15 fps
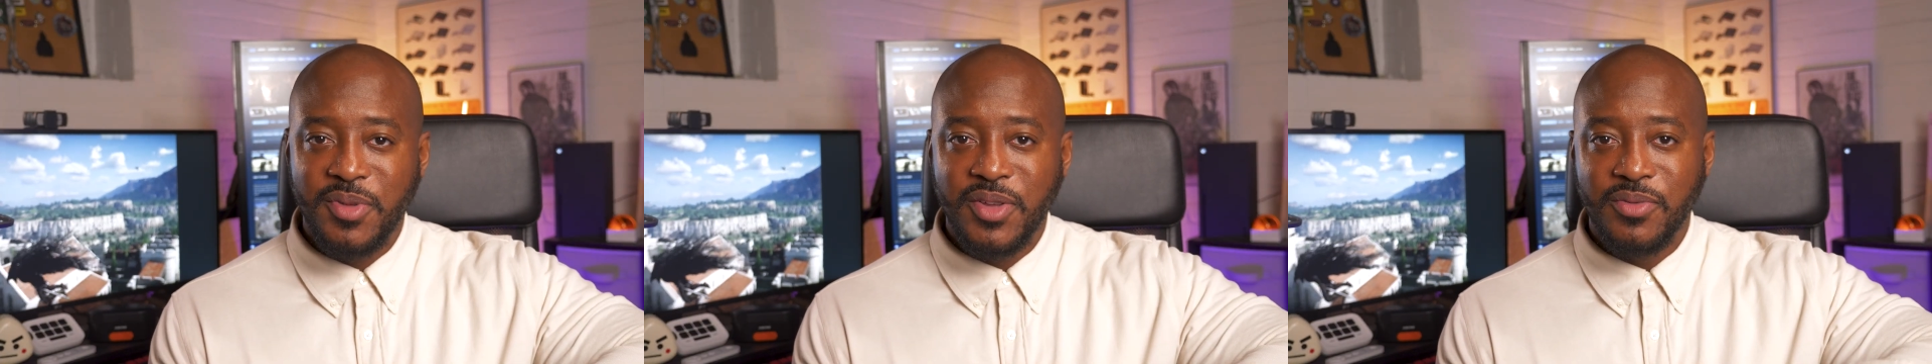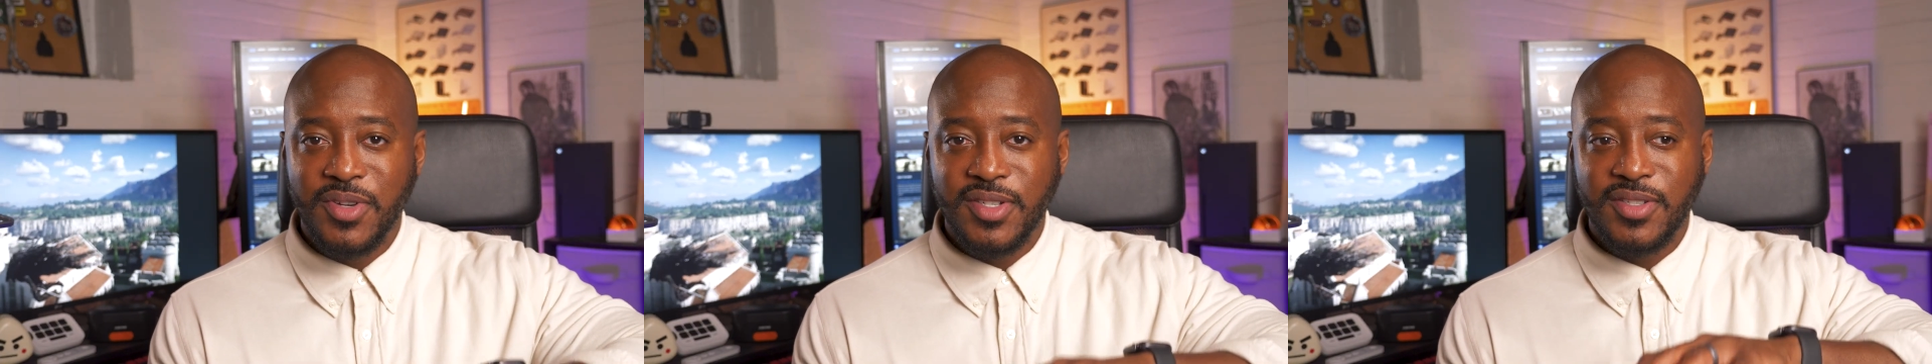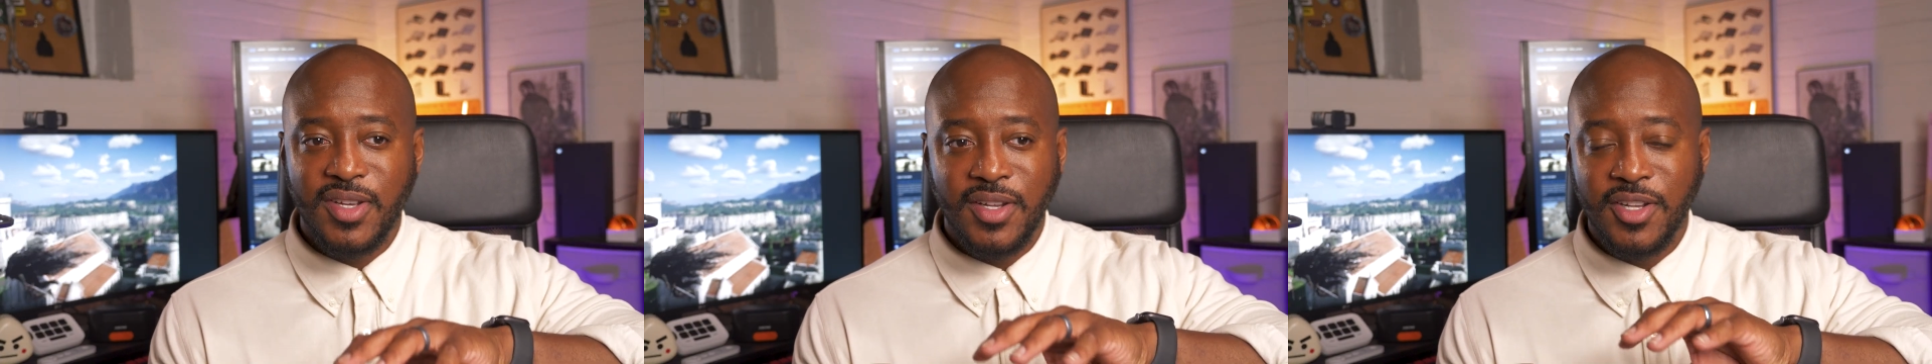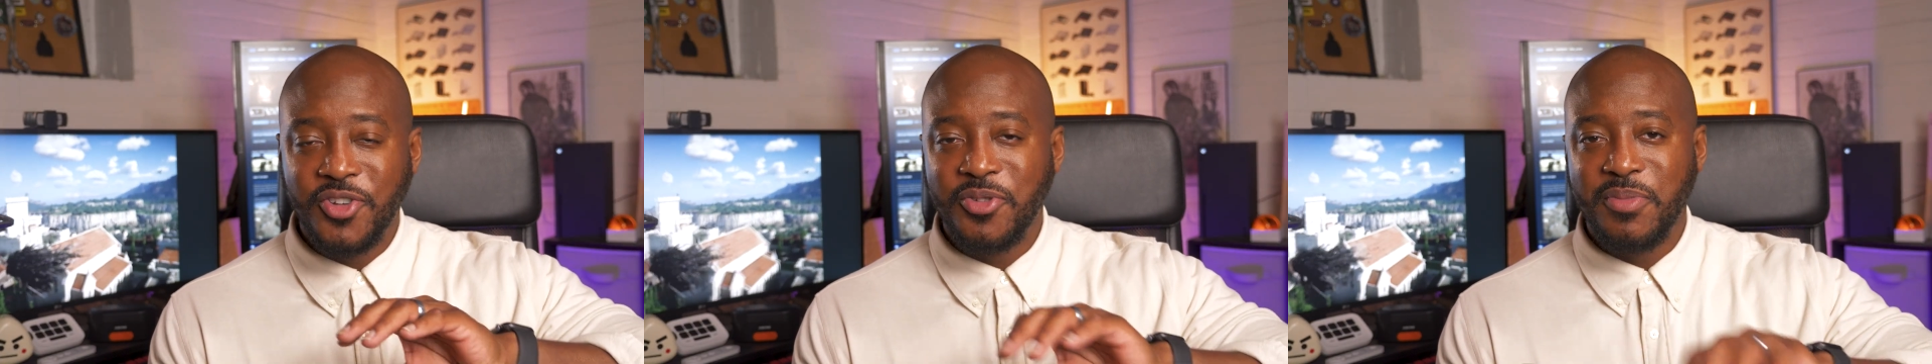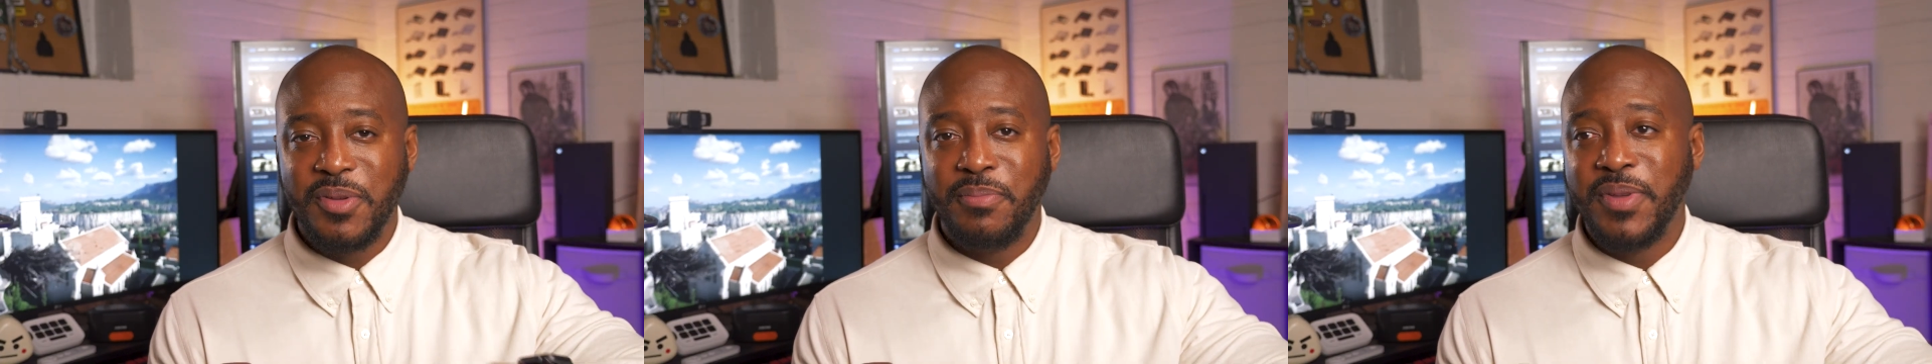me was a
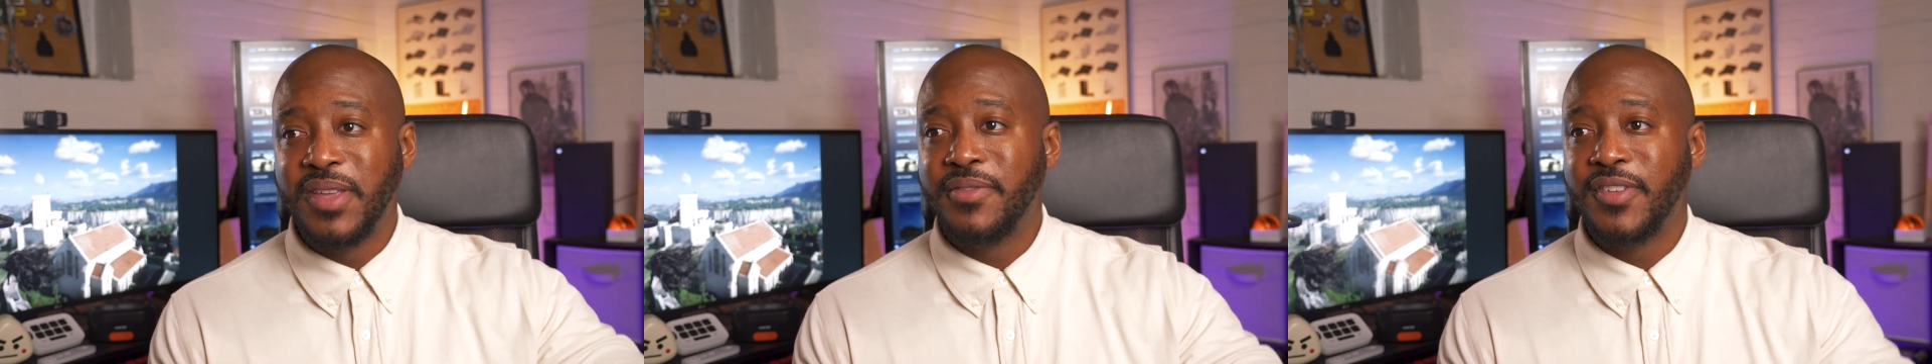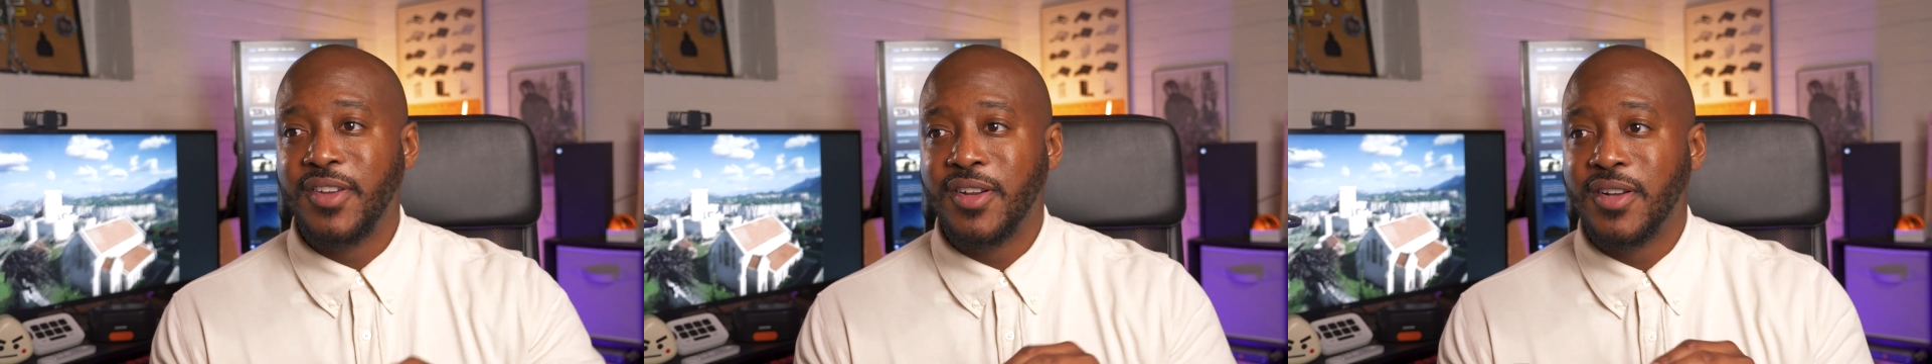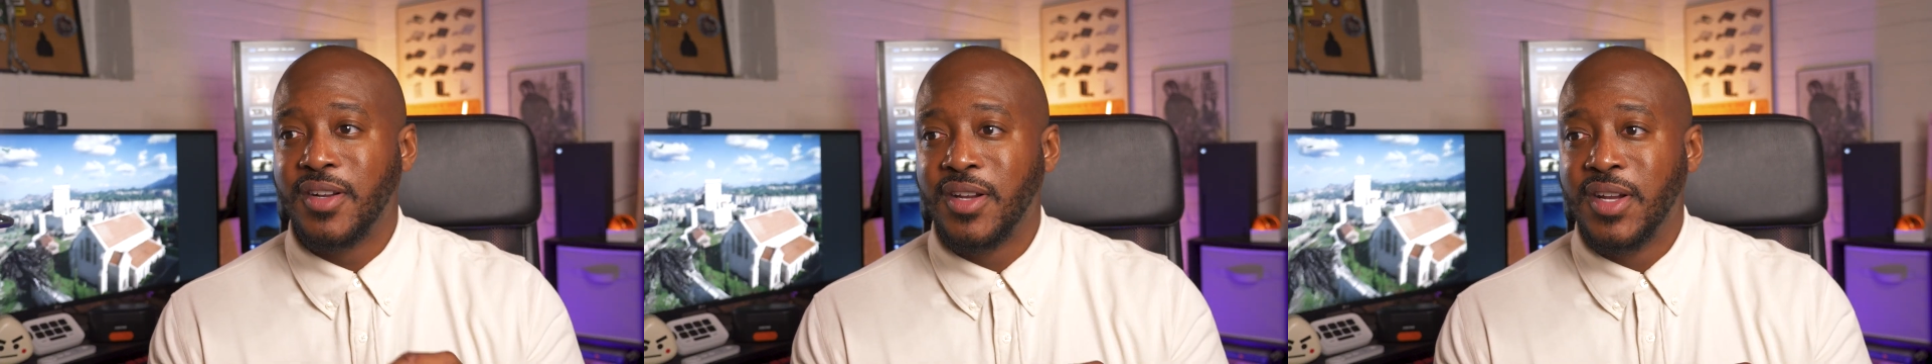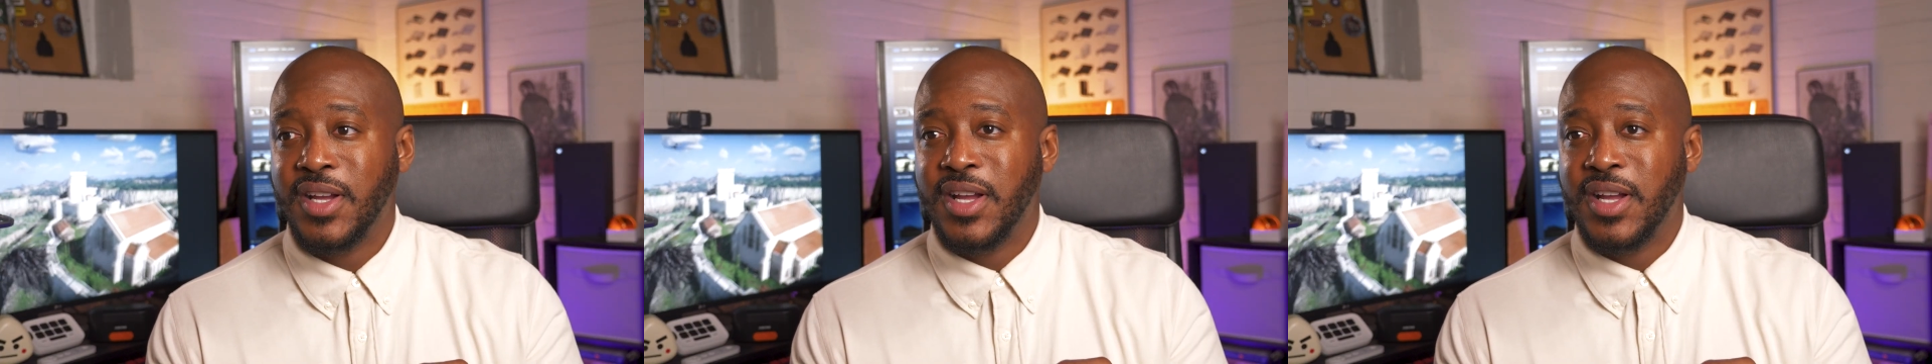little bit beefier,